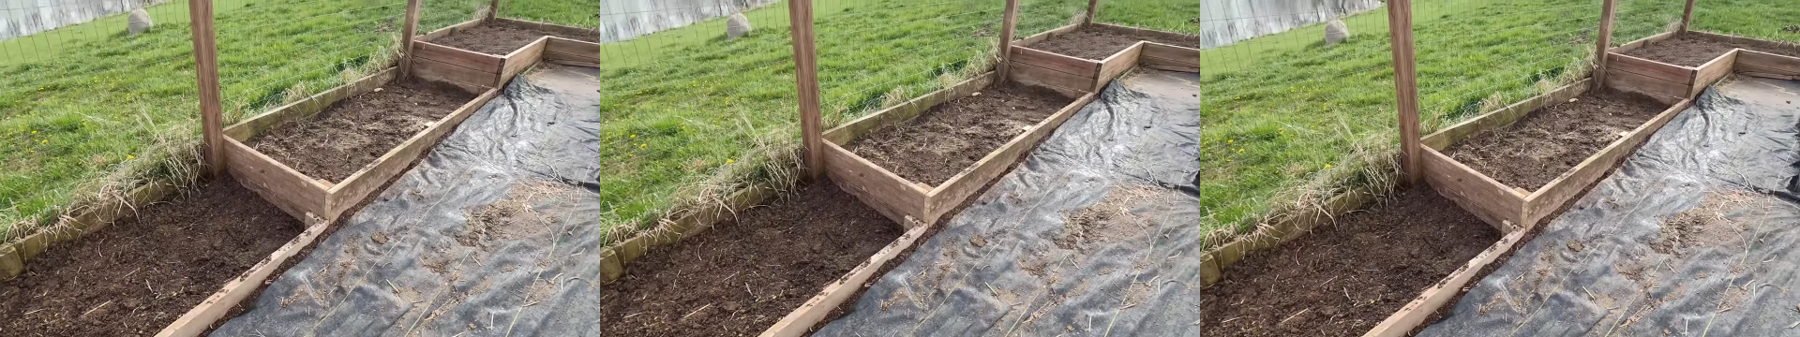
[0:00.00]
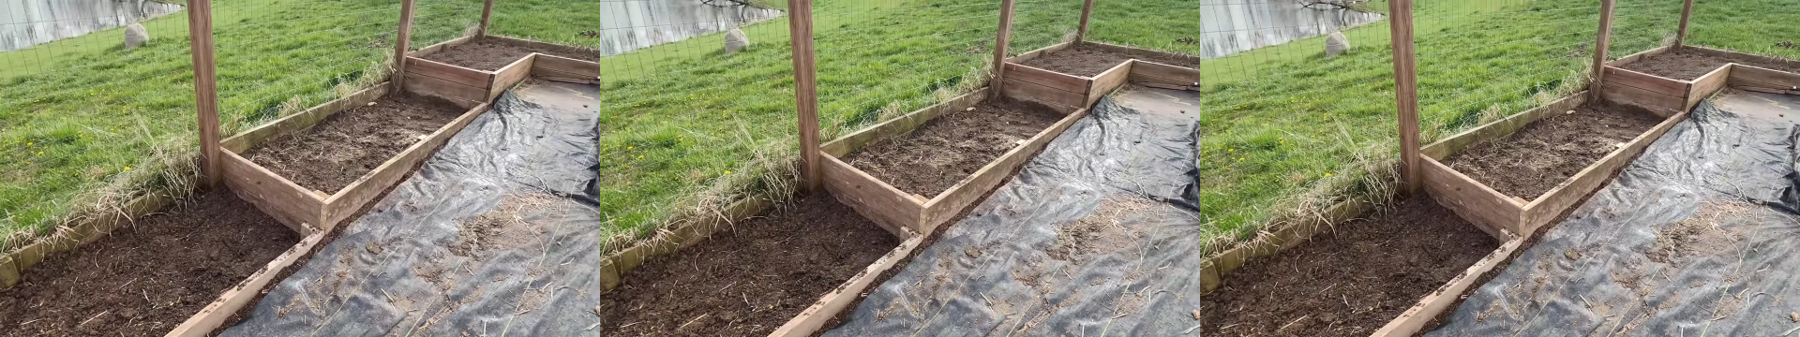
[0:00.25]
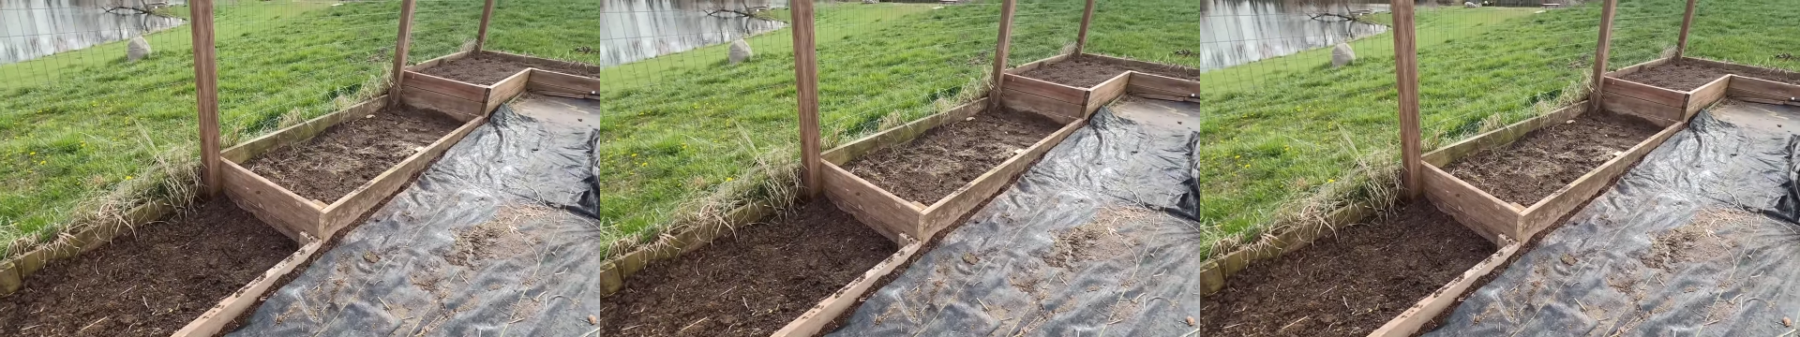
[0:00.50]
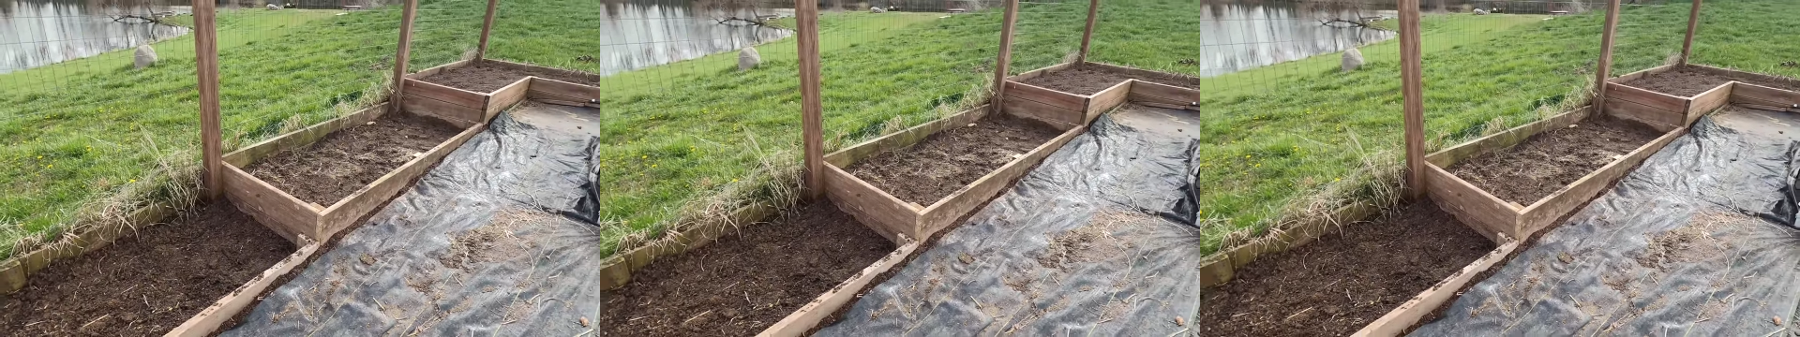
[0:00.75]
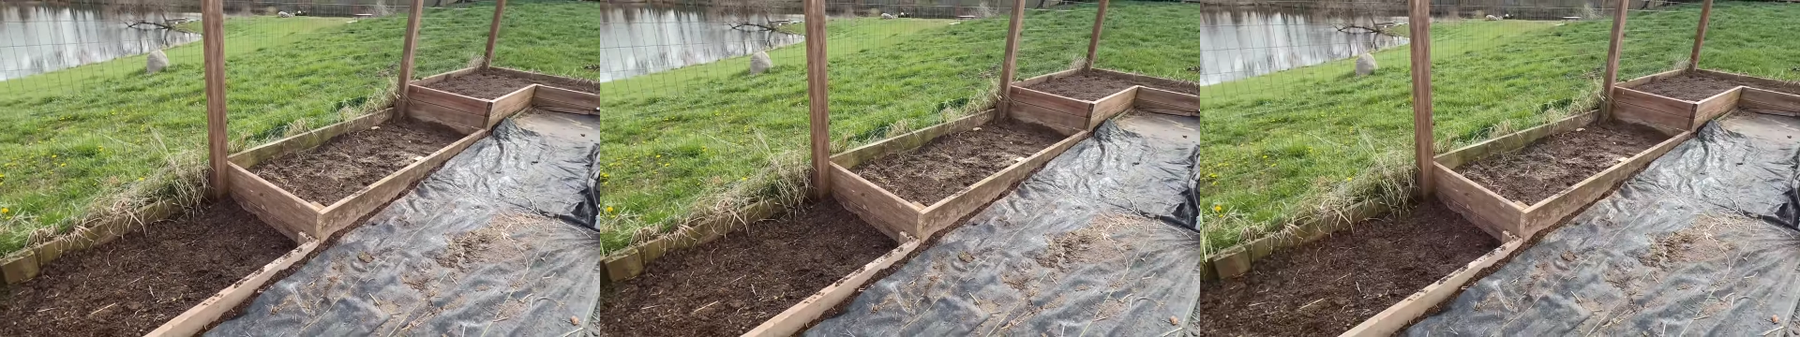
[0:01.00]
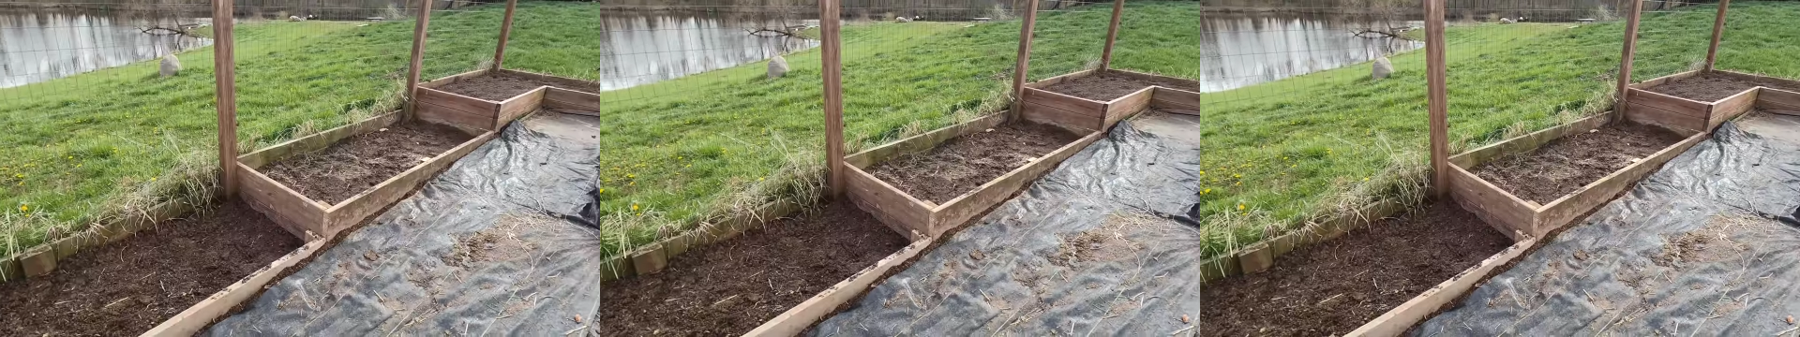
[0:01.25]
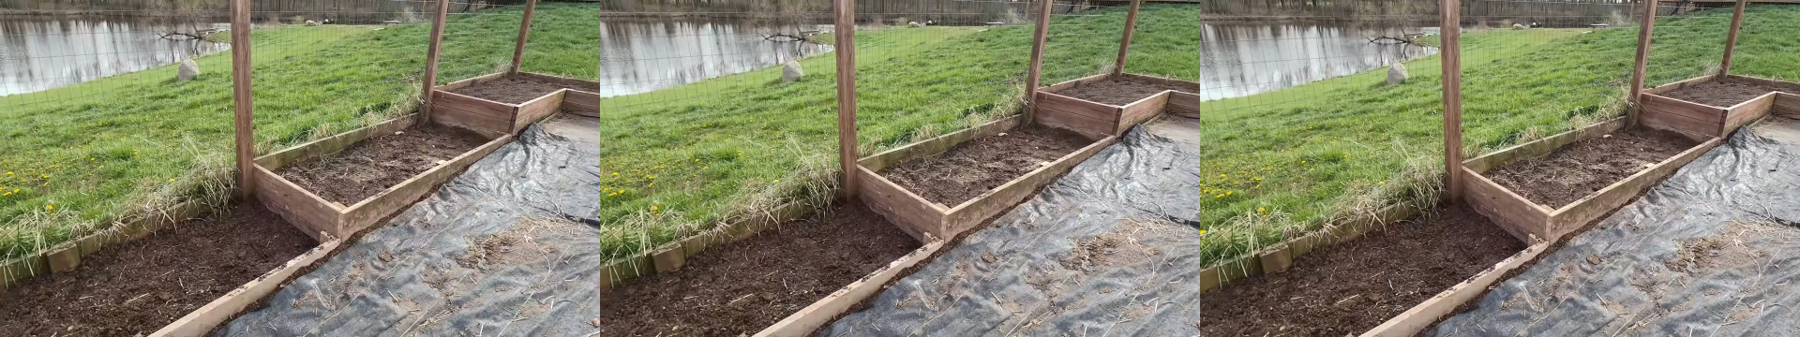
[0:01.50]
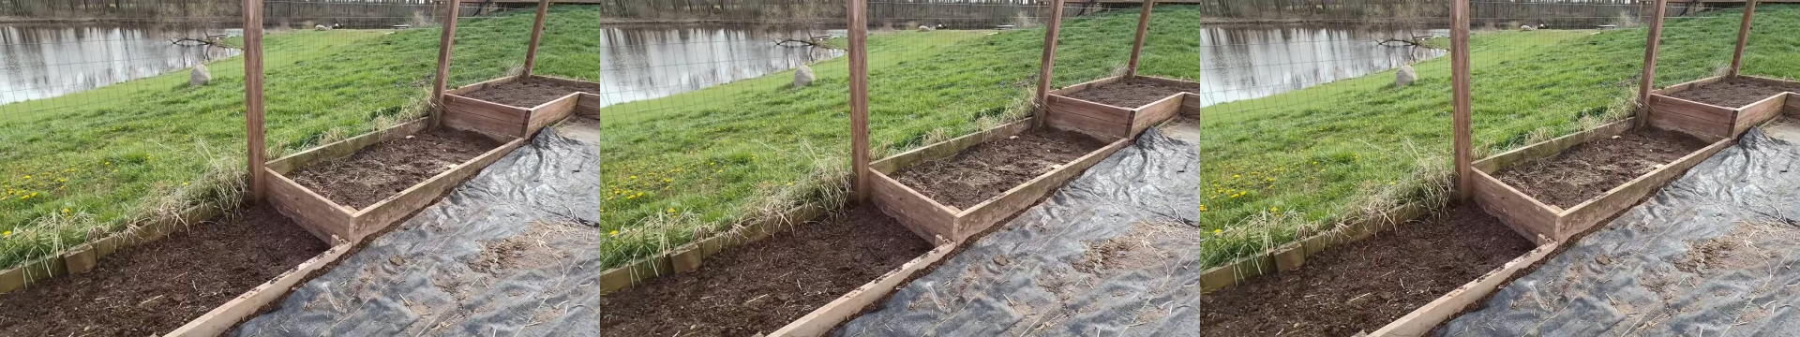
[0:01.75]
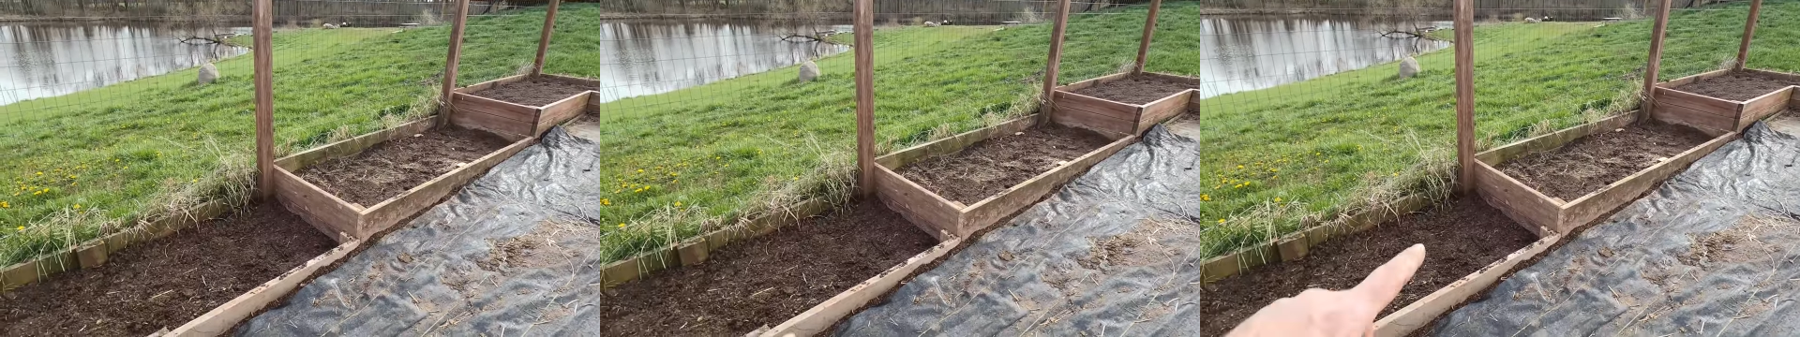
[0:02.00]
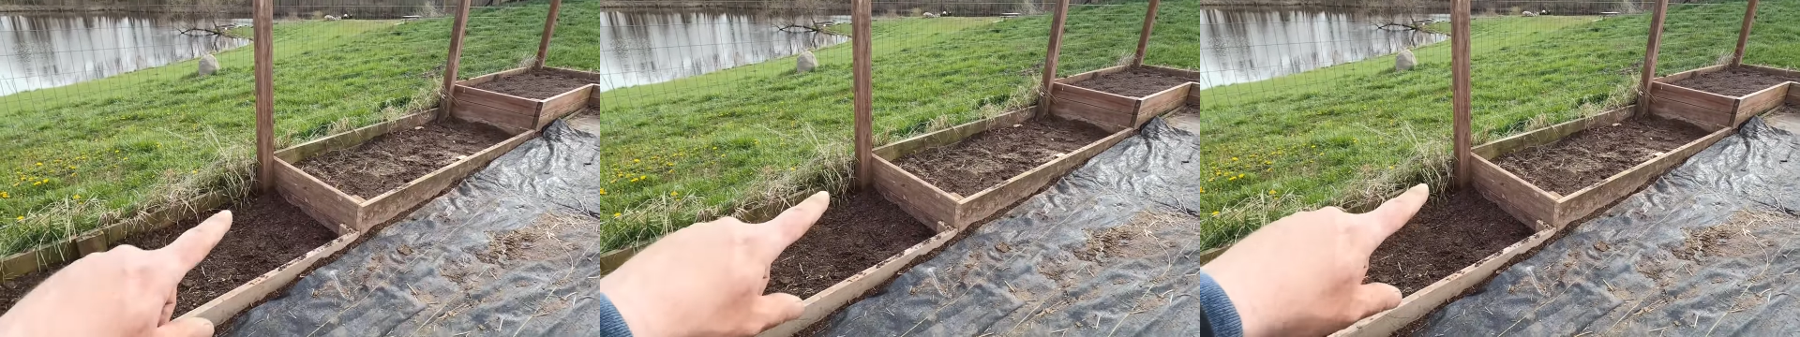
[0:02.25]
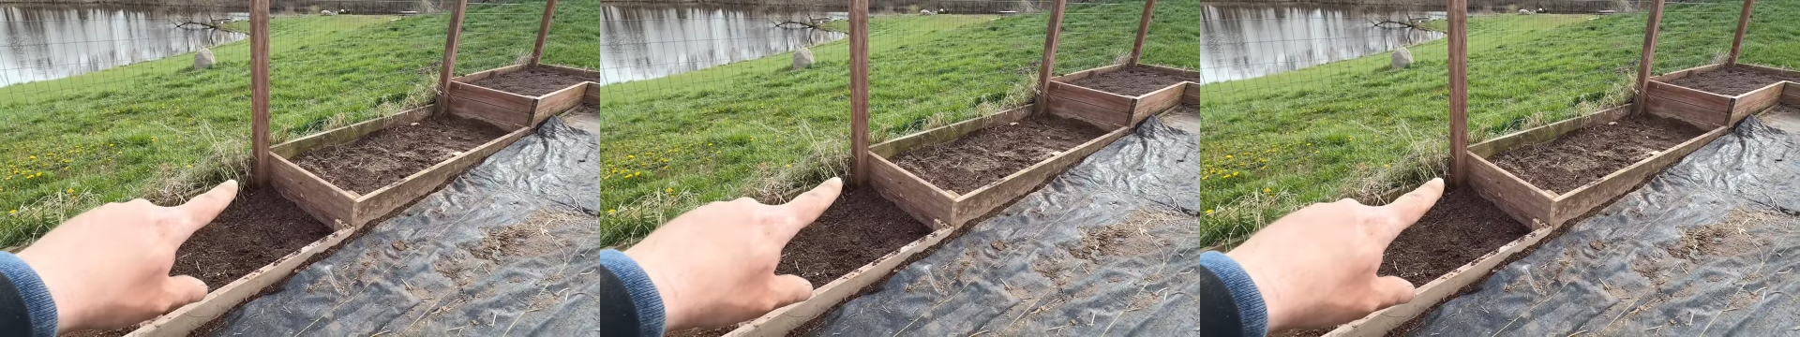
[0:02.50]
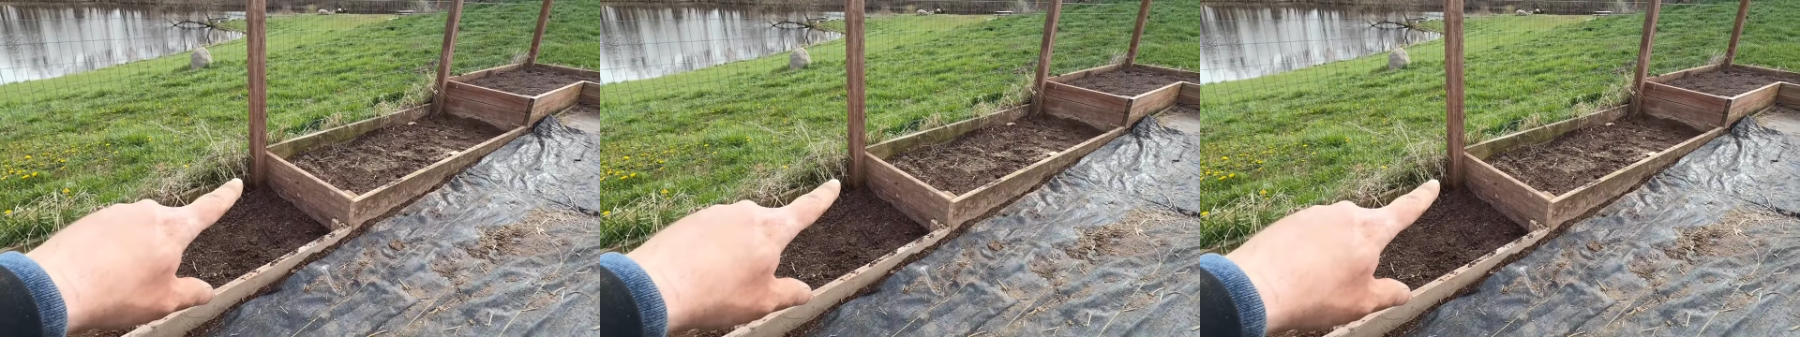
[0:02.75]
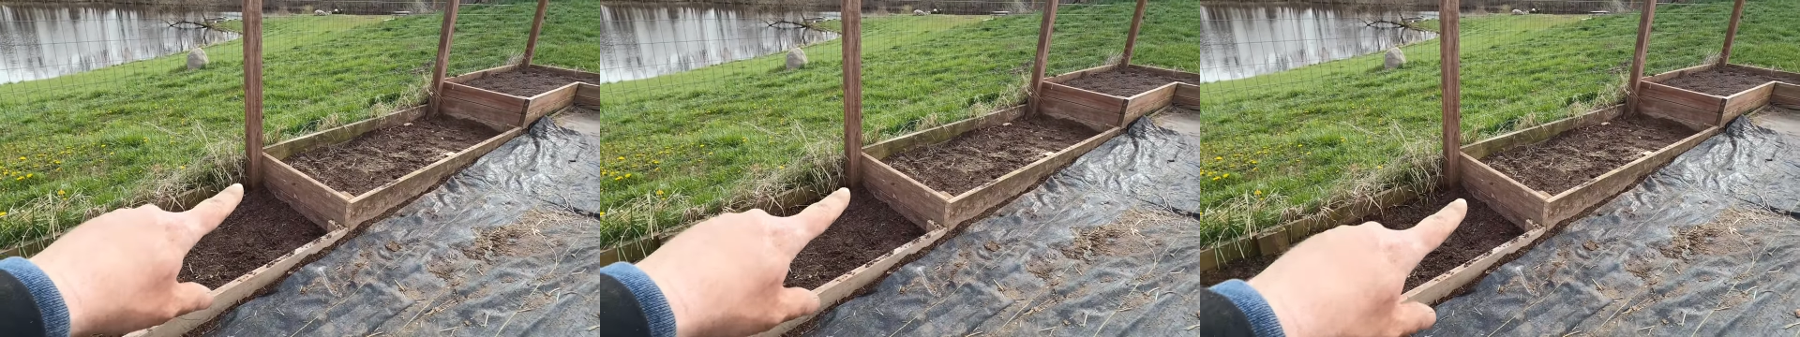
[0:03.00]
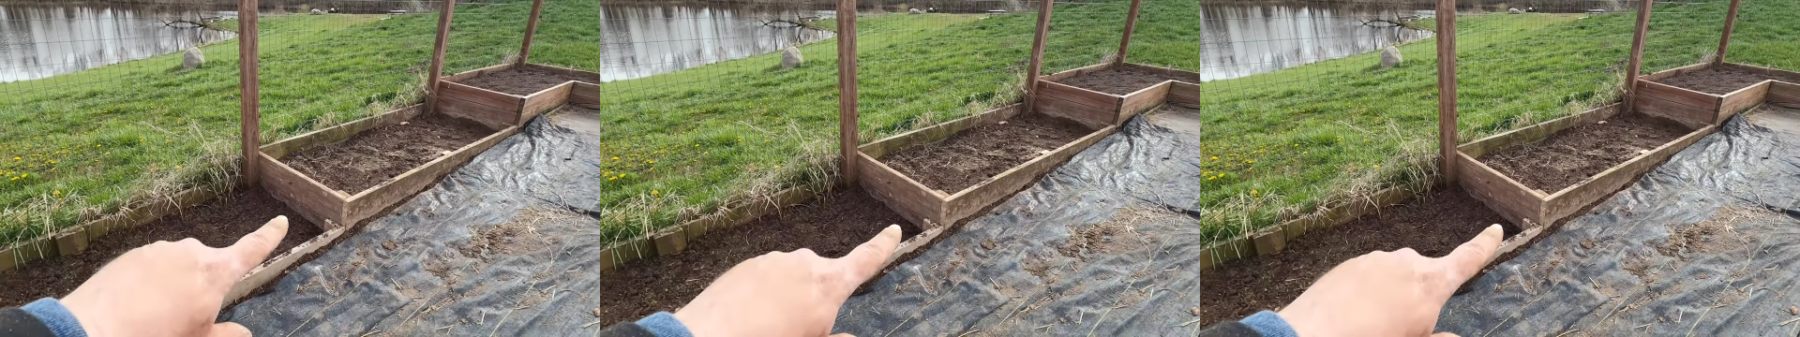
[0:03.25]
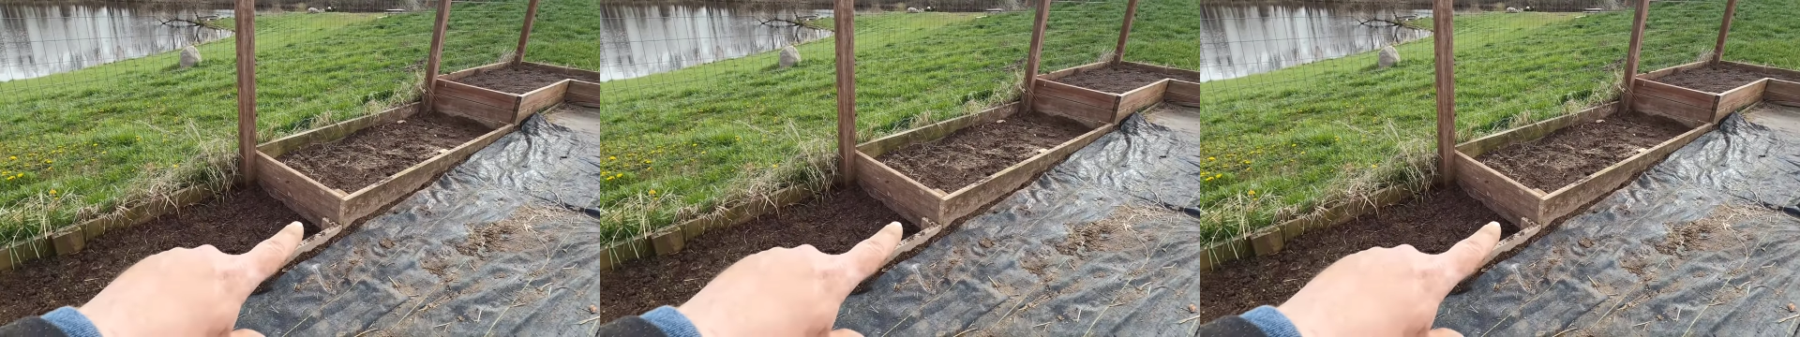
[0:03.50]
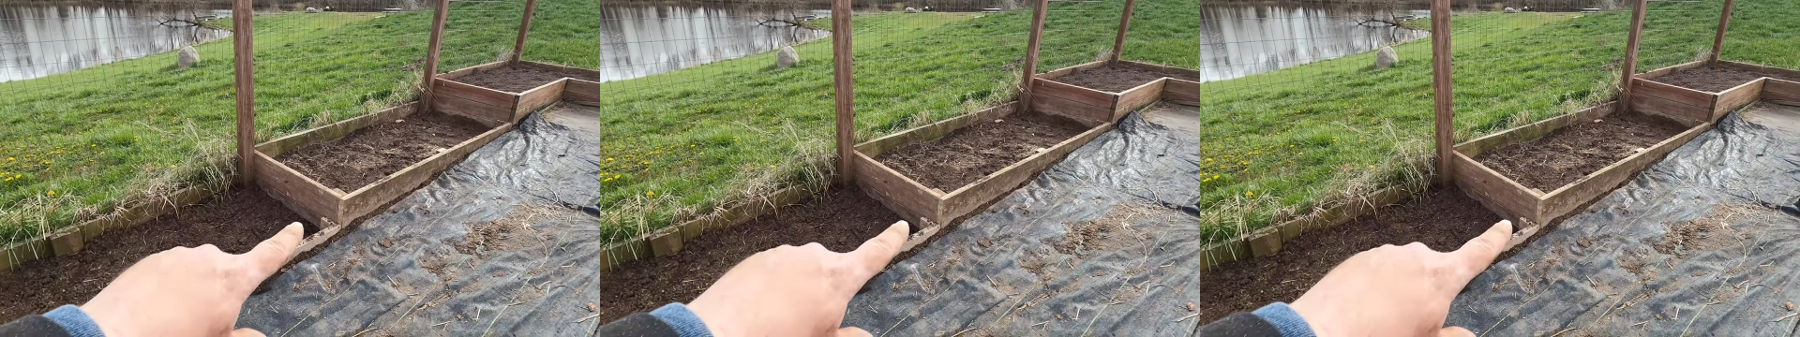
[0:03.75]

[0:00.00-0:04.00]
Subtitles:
[unreadable: no face in view]